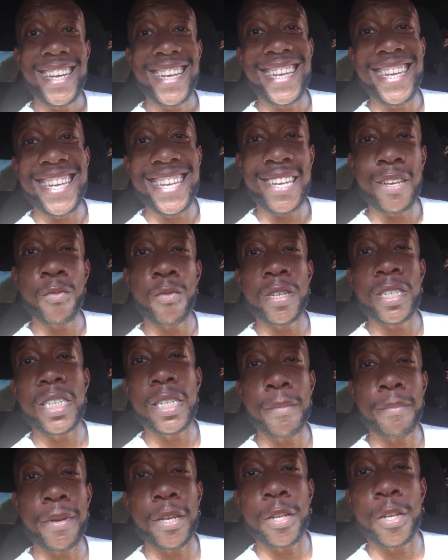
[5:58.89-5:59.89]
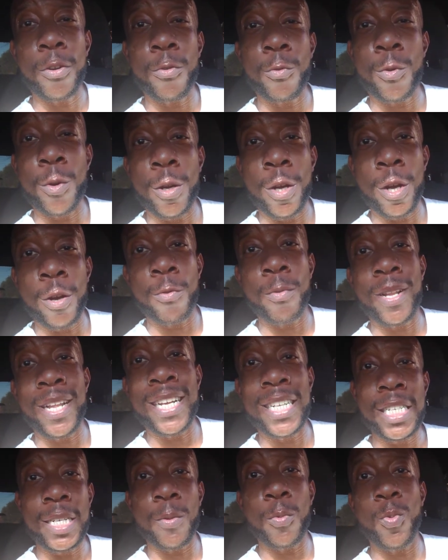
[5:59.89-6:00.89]
He wants to build a, a
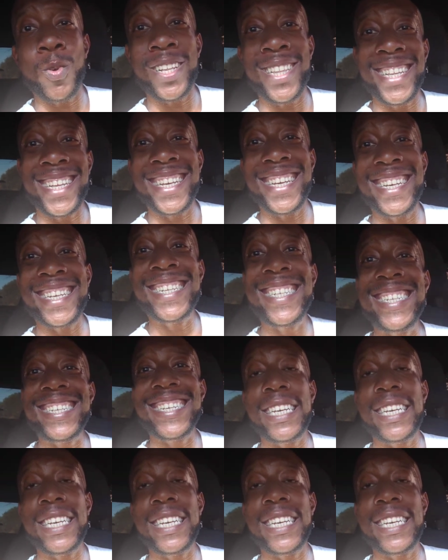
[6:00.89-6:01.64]
relationship with his